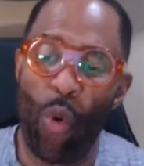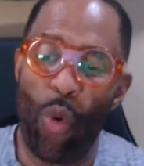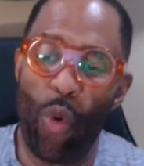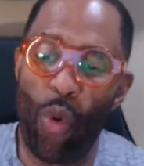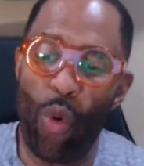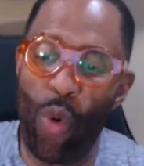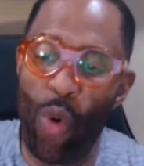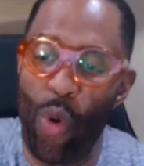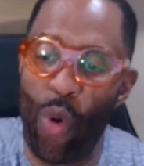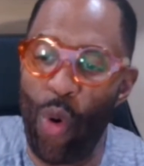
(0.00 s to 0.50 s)

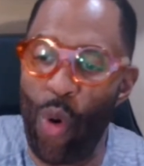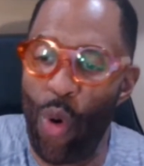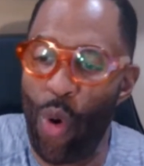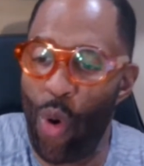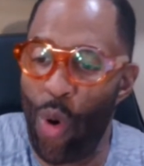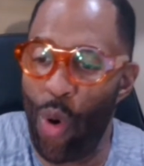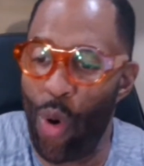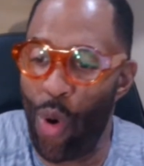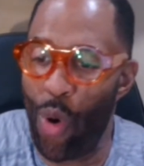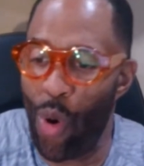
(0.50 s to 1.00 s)

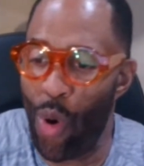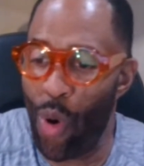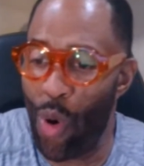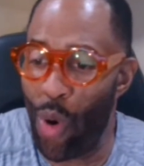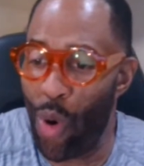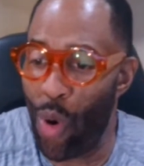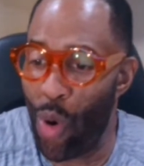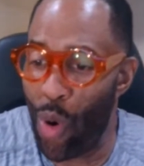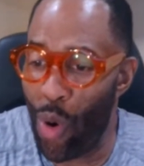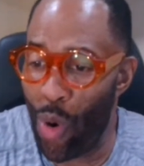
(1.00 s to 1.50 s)

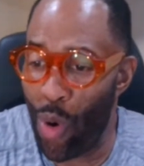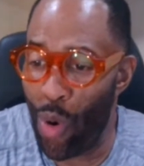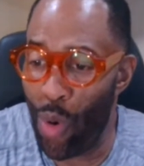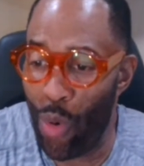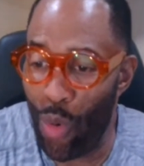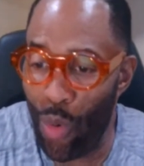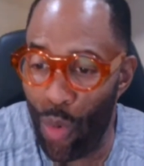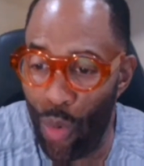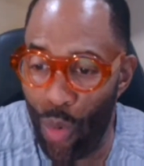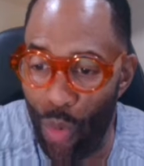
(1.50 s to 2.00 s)

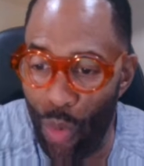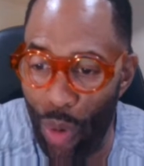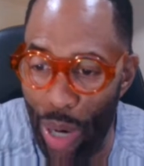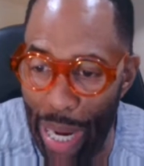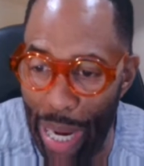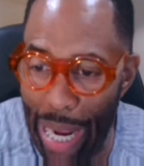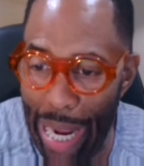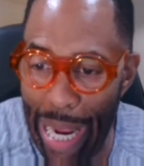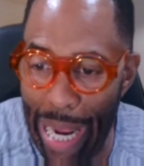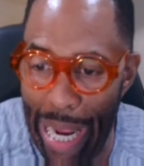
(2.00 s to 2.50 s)

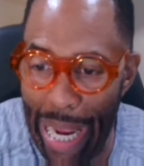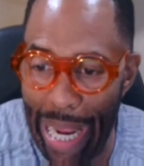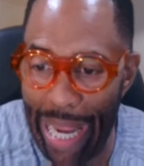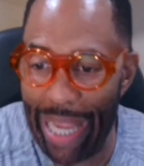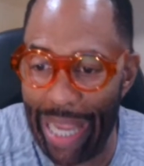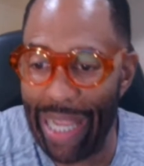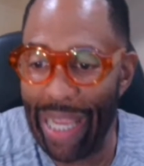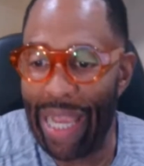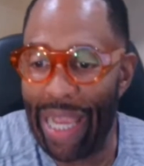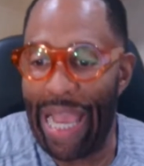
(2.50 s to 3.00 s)

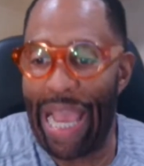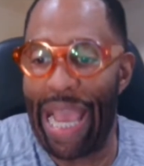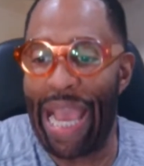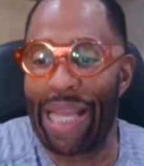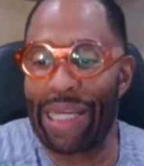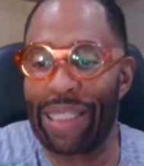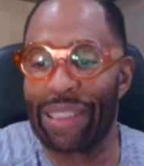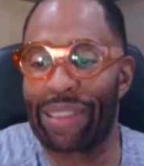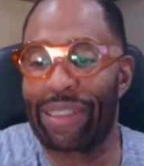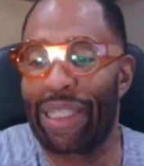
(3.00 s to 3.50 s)
Ooh-wee.
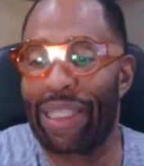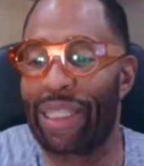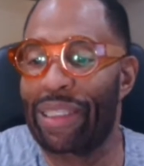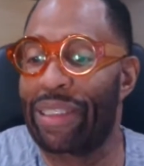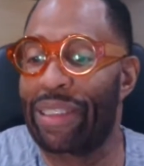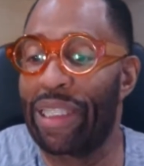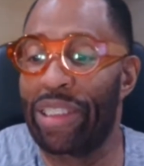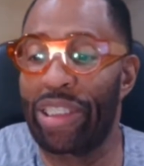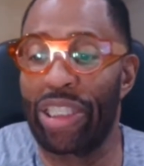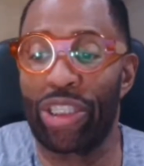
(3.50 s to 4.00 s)
Anna says,
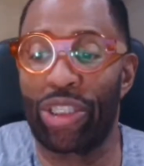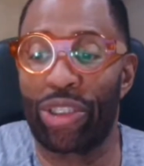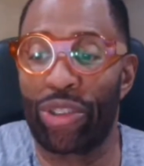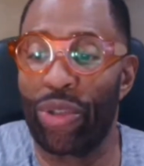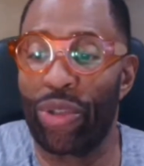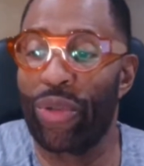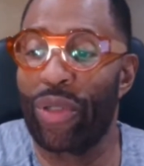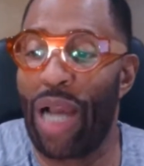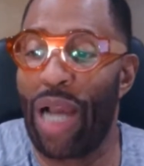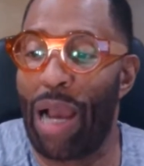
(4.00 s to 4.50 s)
This is
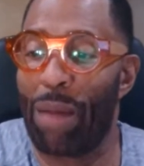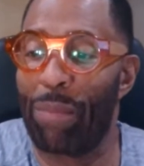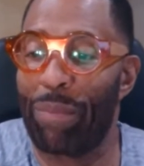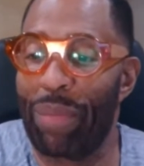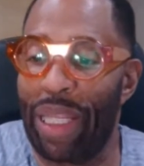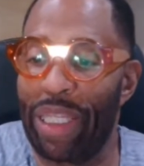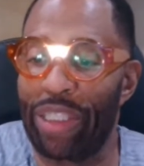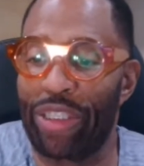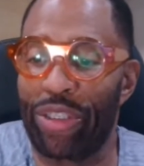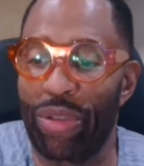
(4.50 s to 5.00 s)
true. God
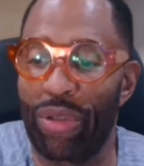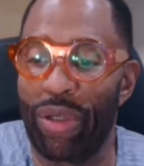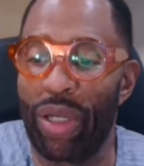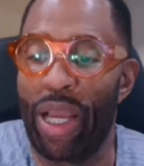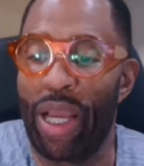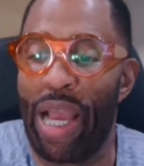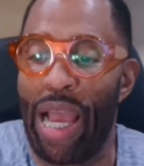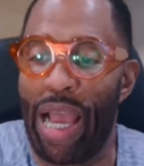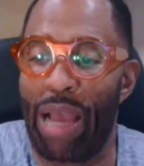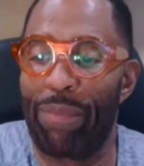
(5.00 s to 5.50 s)
bless you.
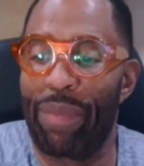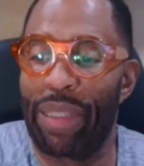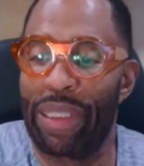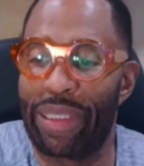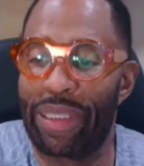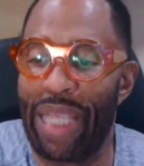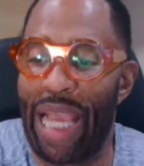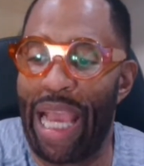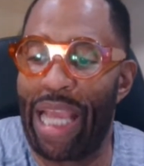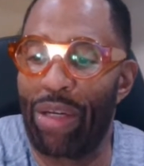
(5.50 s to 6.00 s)
I've been
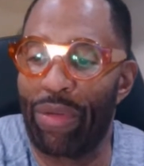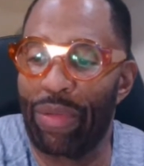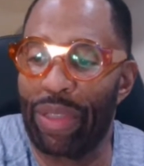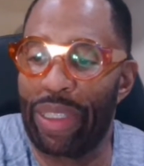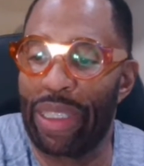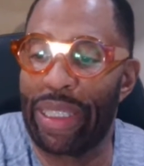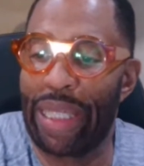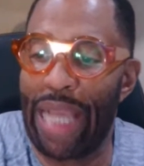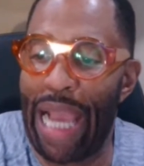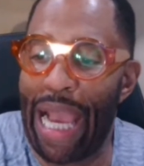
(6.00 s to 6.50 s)
chatting with
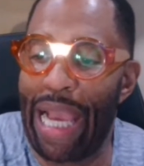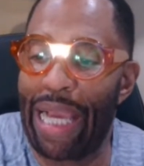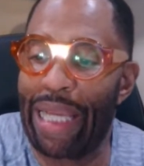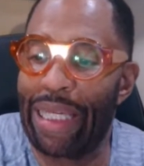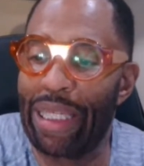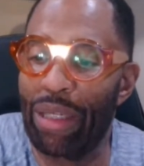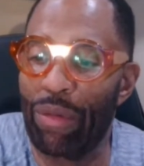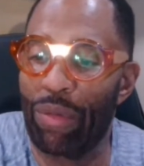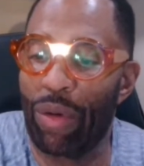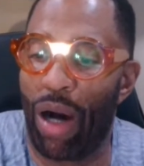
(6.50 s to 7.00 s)
a guy,
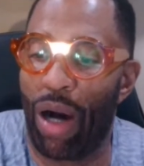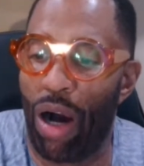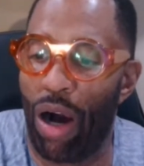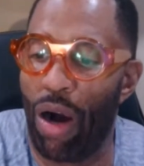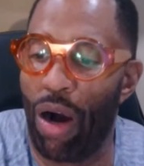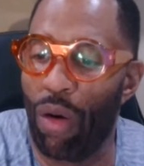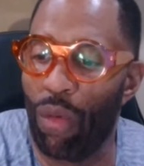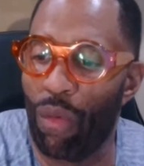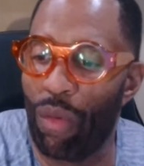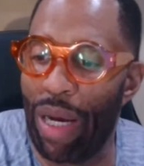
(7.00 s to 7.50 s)
and he will
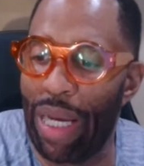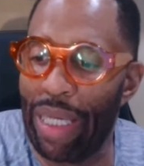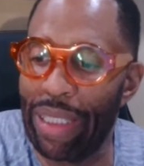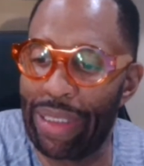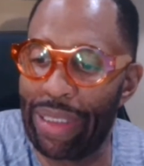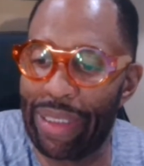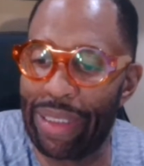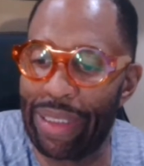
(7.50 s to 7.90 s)
always